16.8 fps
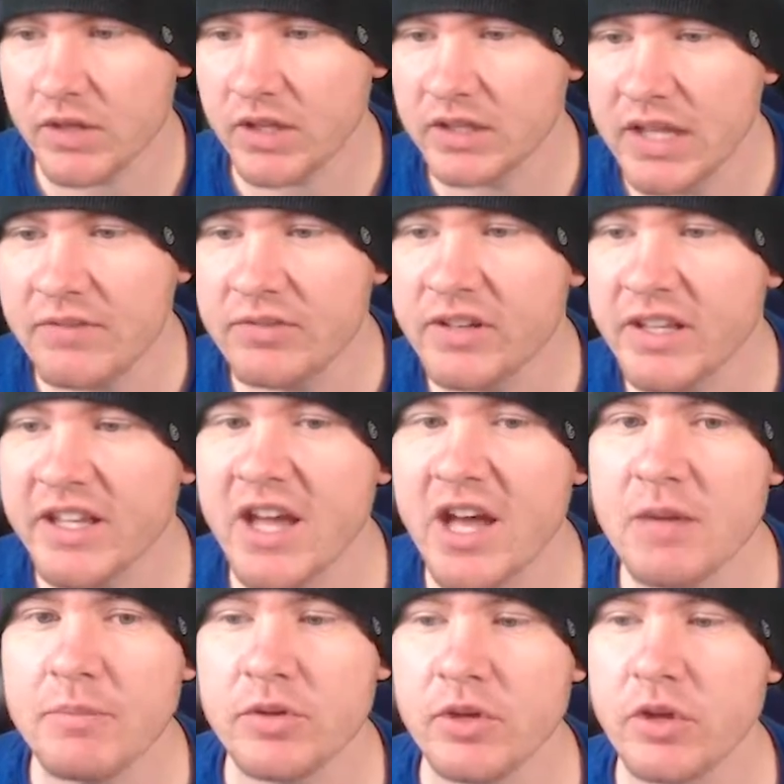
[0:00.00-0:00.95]
Leveling
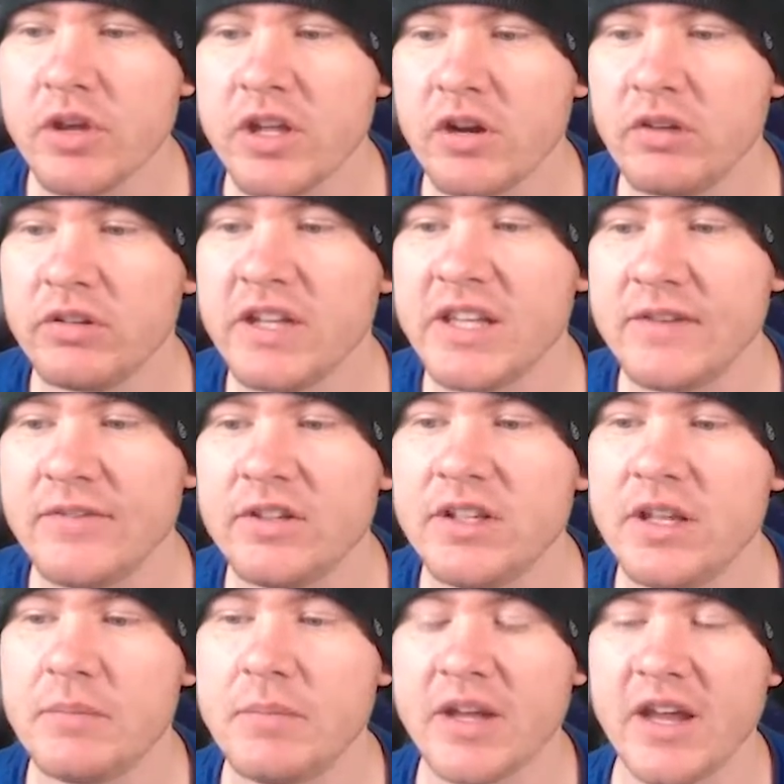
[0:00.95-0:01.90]
up, you can only
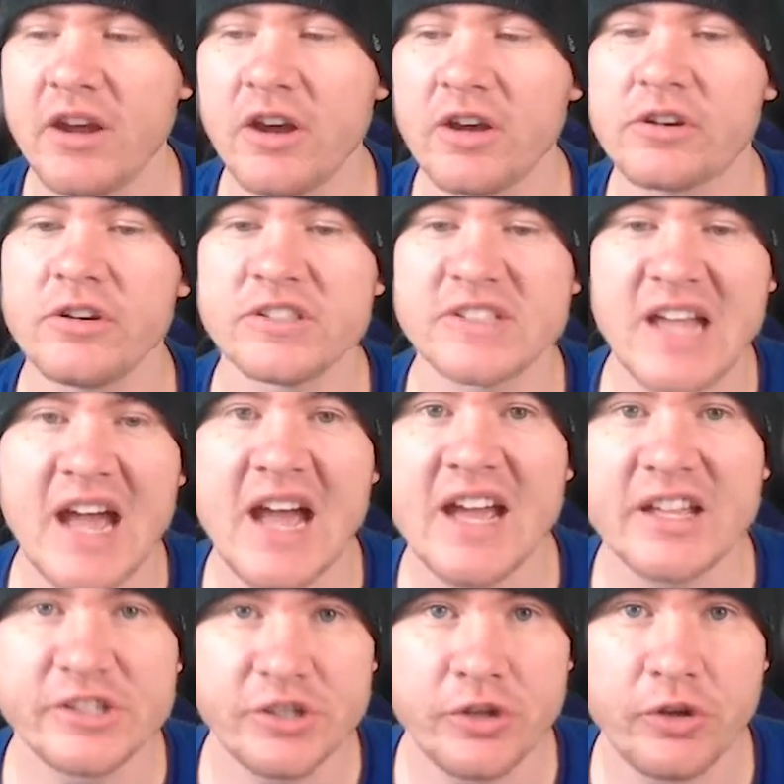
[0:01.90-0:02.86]
level up a character as
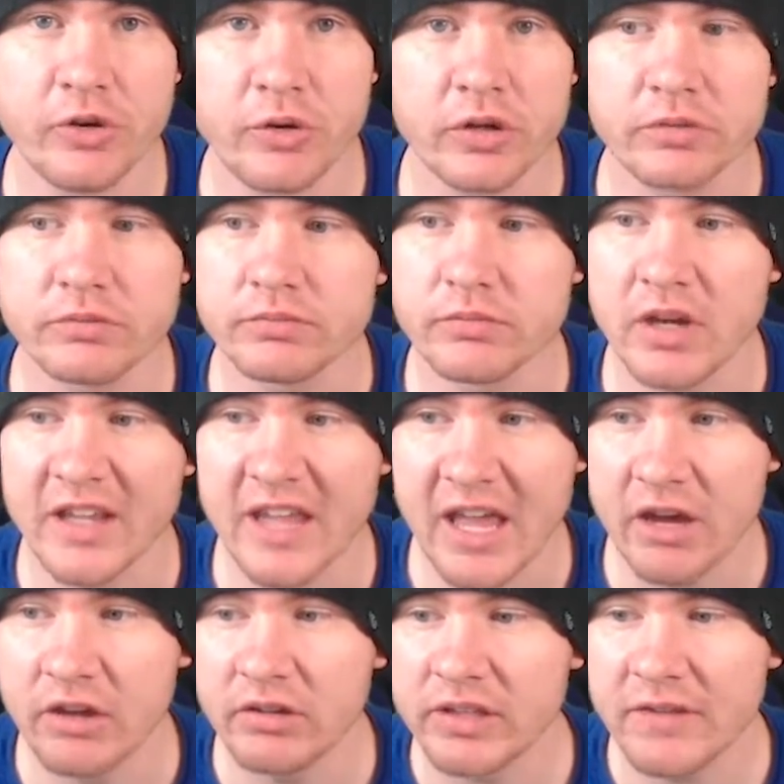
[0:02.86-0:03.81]
high as your
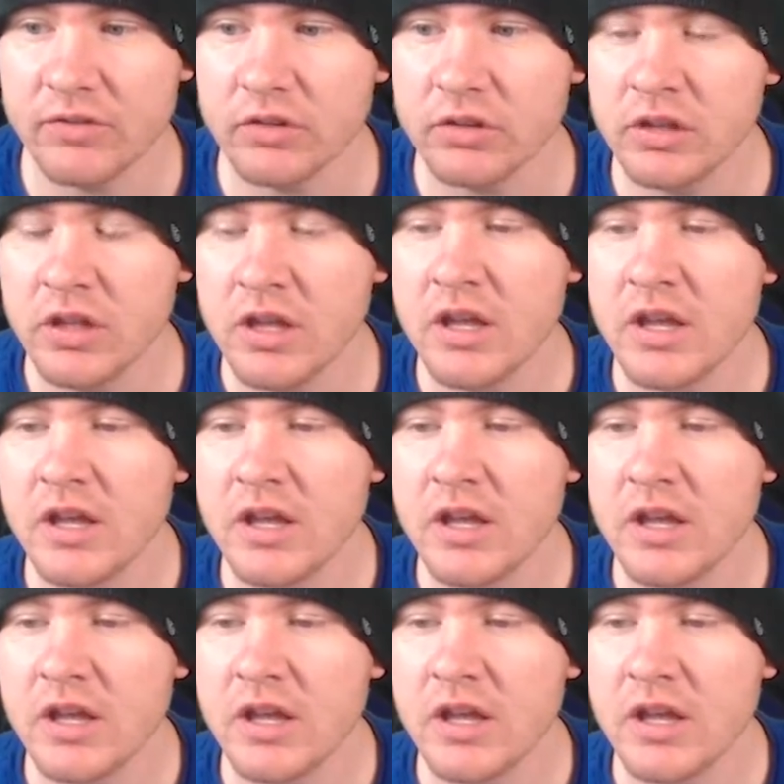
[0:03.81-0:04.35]
account level,